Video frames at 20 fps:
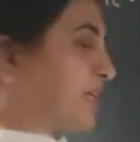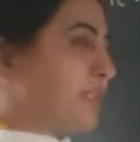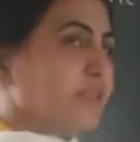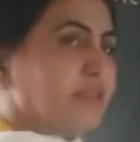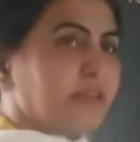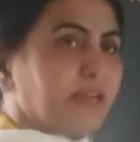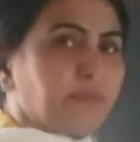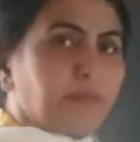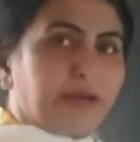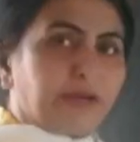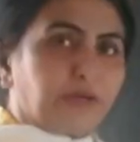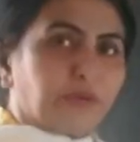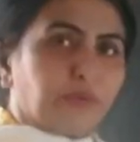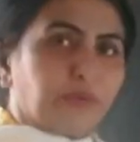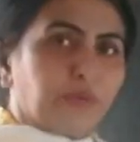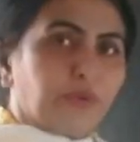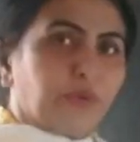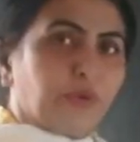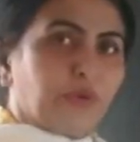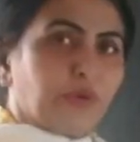3 by
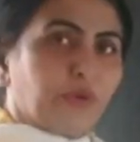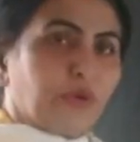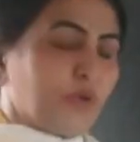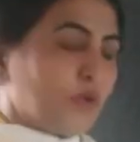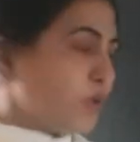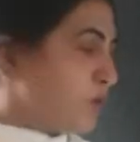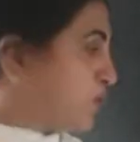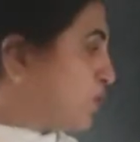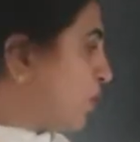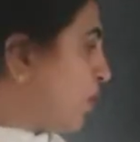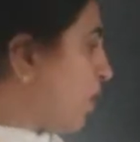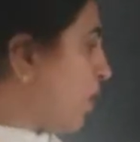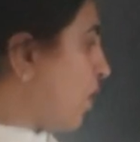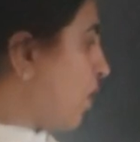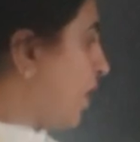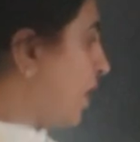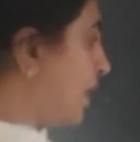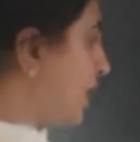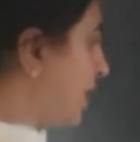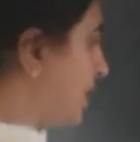2. So
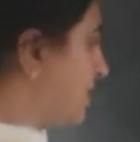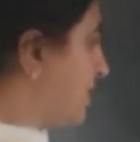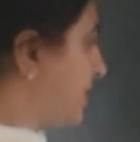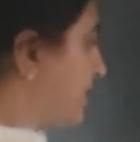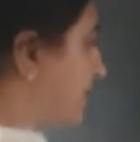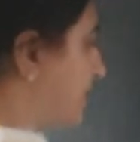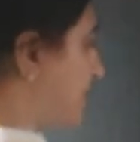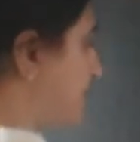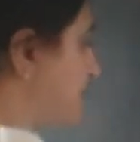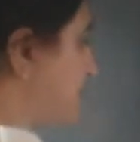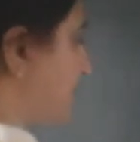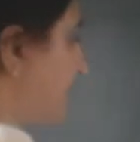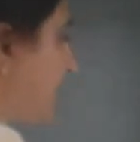all other terms